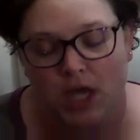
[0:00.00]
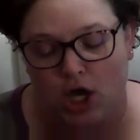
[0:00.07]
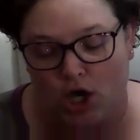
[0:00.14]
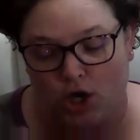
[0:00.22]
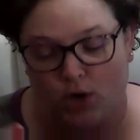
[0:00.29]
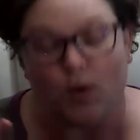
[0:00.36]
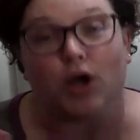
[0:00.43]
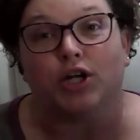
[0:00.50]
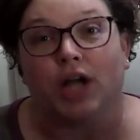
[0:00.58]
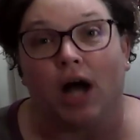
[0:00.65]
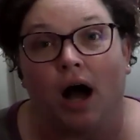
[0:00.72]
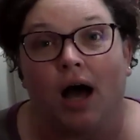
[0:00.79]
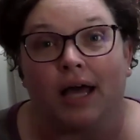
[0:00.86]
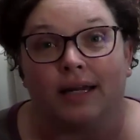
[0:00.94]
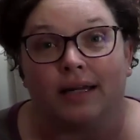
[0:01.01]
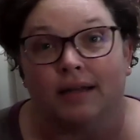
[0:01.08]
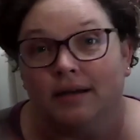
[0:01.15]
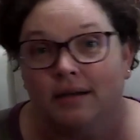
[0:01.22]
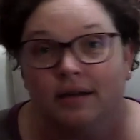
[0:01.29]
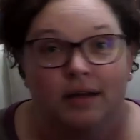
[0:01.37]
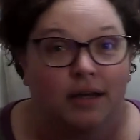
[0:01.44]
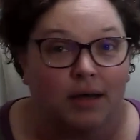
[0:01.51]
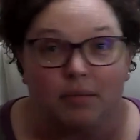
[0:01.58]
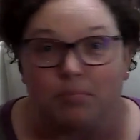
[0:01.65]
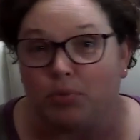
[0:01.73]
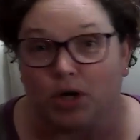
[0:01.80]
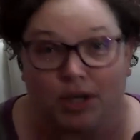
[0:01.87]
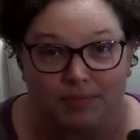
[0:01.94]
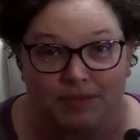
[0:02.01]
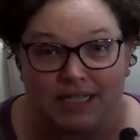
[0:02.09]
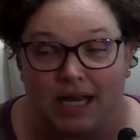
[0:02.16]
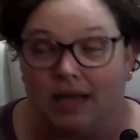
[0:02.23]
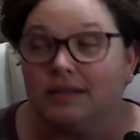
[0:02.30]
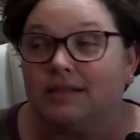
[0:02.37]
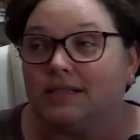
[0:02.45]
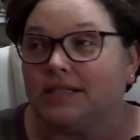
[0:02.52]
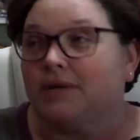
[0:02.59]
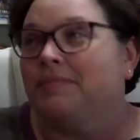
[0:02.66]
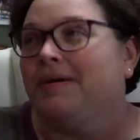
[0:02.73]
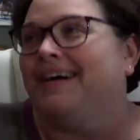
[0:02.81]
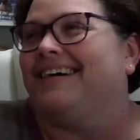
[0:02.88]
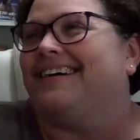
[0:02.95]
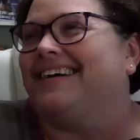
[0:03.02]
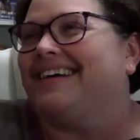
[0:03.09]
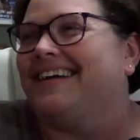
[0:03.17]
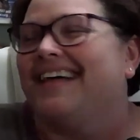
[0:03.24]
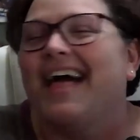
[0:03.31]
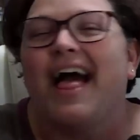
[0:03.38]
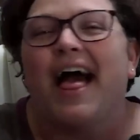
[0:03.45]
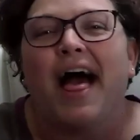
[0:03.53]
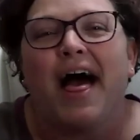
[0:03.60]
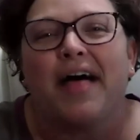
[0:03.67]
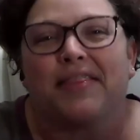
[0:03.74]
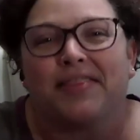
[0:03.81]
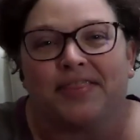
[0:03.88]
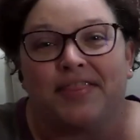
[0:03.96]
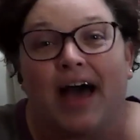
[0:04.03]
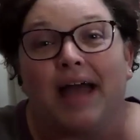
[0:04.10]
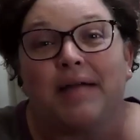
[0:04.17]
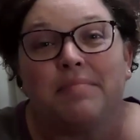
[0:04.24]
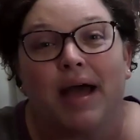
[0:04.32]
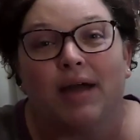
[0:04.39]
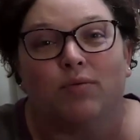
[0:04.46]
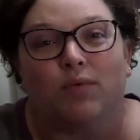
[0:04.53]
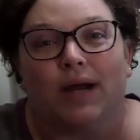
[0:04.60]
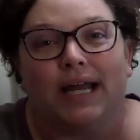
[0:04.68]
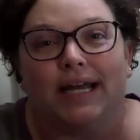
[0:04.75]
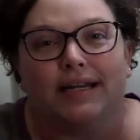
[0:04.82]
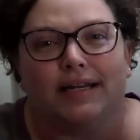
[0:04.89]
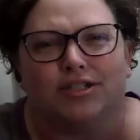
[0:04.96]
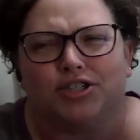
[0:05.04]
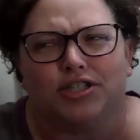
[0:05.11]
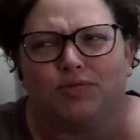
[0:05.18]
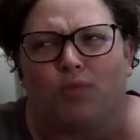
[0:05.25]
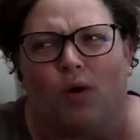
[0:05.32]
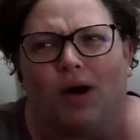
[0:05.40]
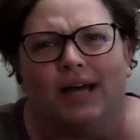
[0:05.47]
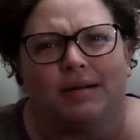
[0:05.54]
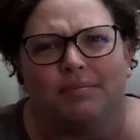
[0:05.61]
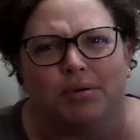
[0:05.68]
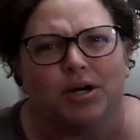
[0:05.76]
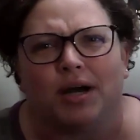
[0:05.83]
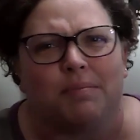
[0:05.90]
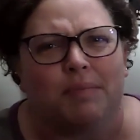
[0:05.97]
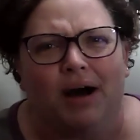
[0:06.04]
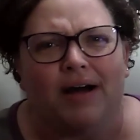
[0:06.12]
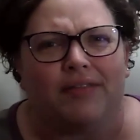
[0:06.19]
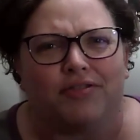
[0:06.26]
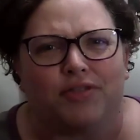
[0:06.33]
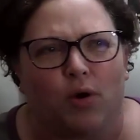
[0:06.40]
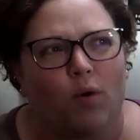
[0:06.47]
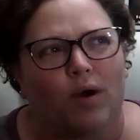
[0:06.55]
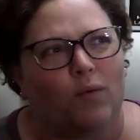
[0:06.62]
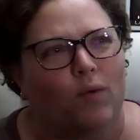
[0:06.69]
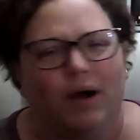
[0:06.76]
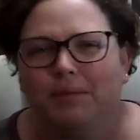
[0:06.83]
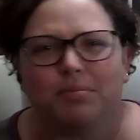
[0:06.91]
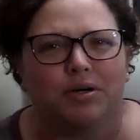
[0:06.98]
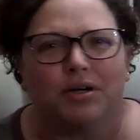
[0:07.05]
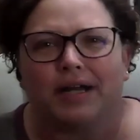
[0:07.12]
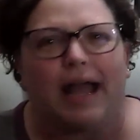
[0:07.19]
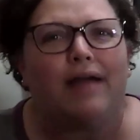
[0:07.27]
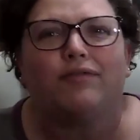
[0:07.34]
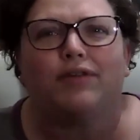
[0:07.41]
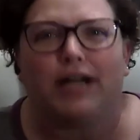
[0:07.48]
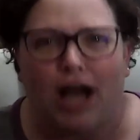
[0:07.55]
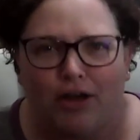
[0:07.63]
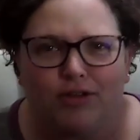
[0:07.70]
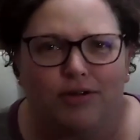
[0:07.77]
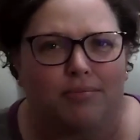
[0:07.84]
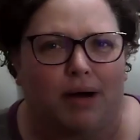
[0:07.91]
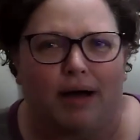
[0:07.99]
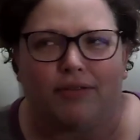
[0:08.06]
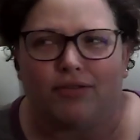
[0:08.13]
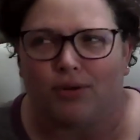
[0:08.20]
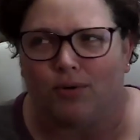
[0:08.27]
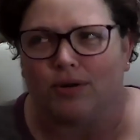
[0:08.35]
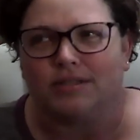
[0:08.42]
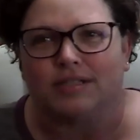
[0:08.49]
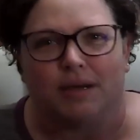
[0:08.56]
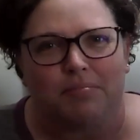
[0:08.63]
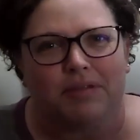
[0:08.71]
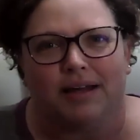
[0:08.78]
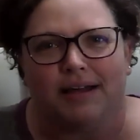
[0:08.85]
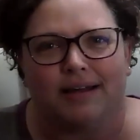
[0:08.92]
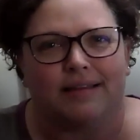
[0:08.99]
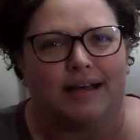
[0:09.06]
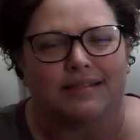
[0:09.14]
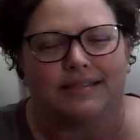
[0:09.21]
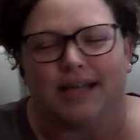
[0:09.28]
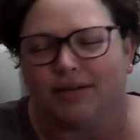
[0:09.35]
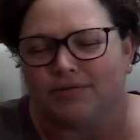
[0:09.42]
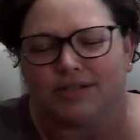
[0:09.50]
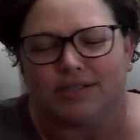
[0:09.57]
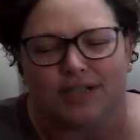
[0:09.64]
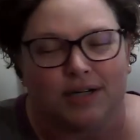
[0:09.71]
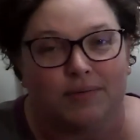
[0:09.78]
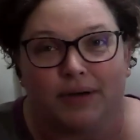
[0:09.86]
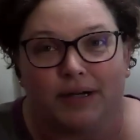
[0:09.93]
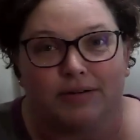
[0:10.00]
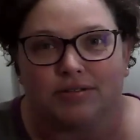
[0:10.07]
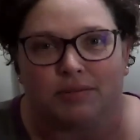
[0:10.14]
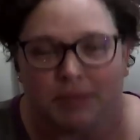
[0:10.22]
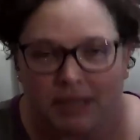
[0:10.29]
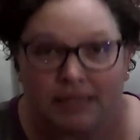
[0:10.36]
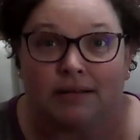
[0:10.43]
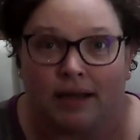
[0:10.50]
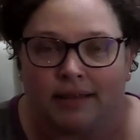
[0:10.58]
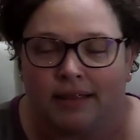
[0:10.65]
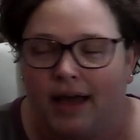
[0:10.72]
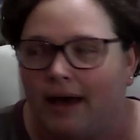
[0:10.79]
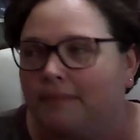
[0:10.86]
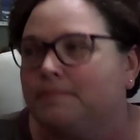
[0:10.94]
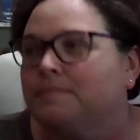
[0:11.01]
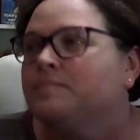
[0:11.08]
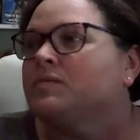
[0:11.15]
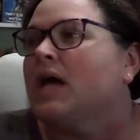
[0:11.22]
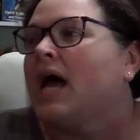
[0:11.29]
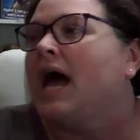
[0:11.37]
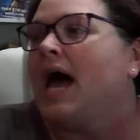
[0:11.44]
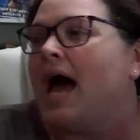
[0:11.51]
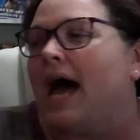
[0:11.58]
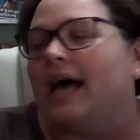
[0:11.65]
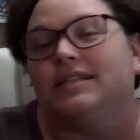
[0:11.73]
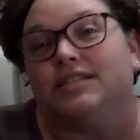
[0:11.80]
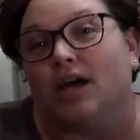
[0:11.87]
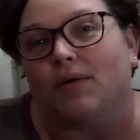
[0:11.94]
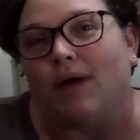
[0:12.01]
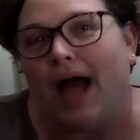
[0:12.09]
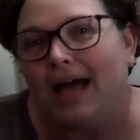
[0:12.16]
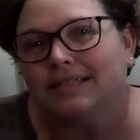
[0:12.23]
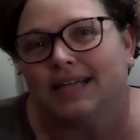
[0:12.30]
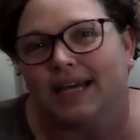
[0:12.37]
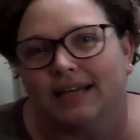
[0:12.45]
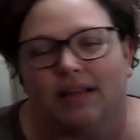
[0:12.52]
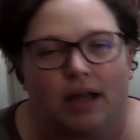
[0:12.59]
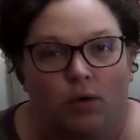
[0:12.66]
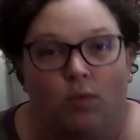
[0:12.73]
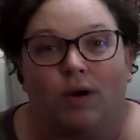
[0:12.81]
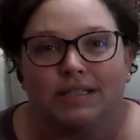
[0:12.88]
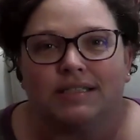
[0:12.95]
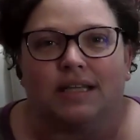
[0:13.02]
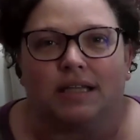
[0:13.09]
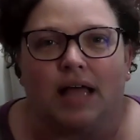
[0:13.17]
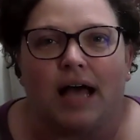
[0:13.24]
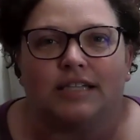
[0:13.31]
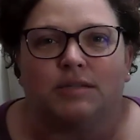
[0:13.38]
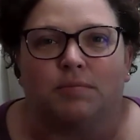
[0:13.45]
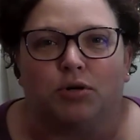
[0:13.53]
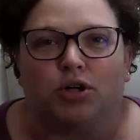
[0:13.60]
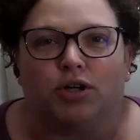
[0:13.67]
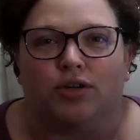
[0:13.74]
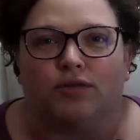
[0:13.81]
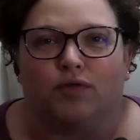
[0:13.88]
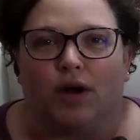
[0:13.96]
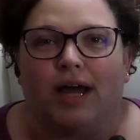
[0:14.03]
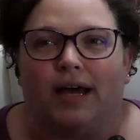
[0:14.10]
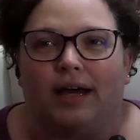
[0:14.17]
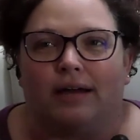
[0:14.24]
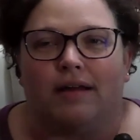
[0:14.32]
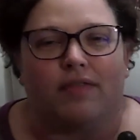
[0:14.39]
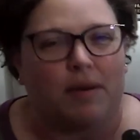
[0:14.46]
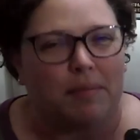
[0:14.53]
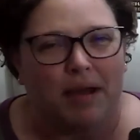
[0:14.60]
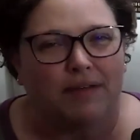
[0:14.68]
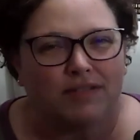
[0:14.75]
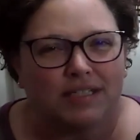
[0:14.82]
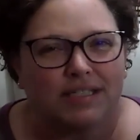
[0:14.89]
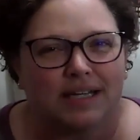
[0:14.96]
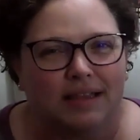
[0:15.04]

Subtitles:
who are non-book obsessed, they may read just one book a month or one book every other month or something that sounds so weird to me like that. And so asking like, what's the last book you've read? They may have to sit